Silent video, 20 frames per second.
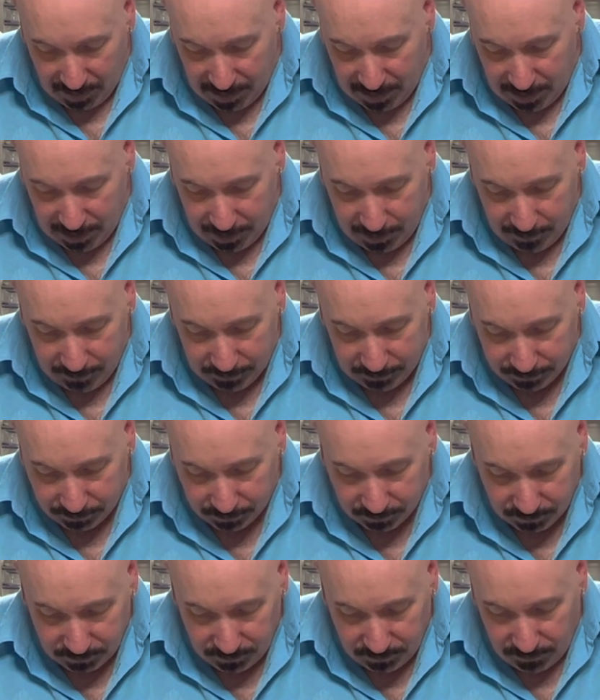then,
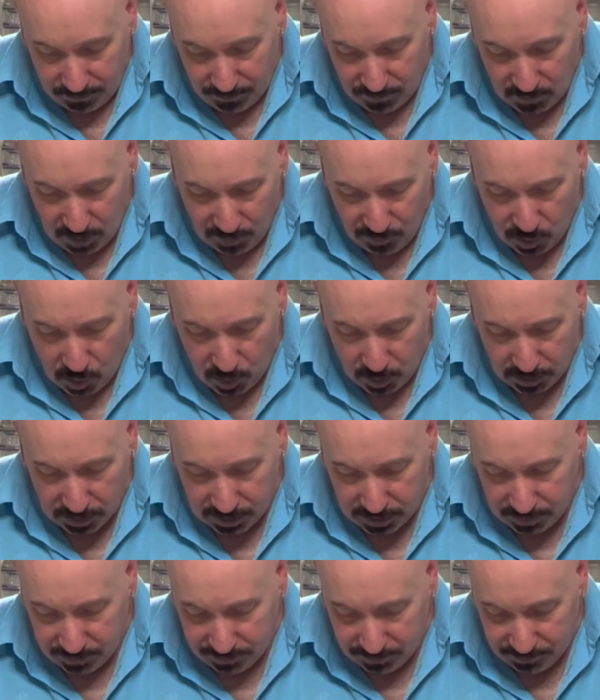of
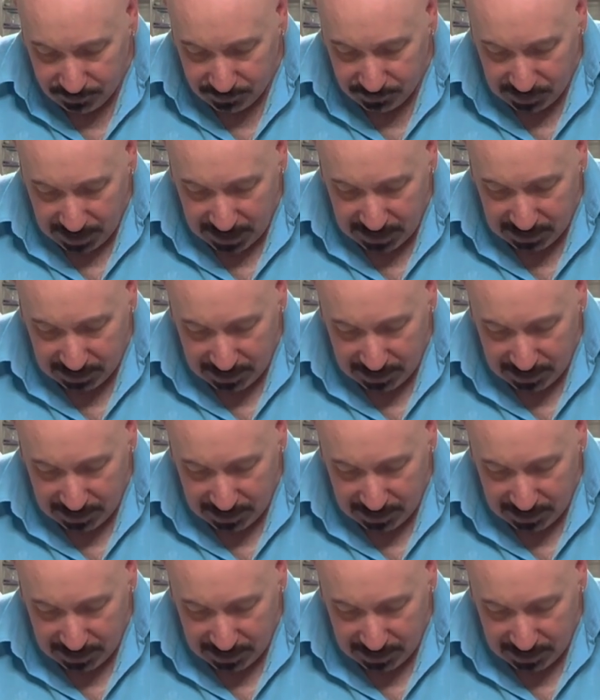course, taste